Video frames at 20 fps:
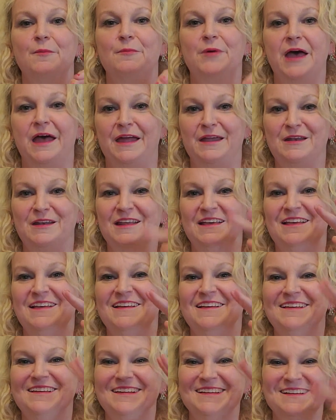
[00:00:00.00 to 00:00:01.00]
But
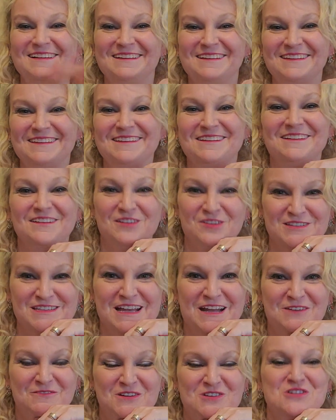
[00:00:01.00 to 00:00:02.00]
there's
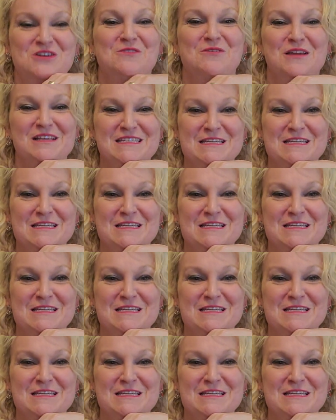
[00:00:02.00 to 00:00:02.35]
kind of a joke,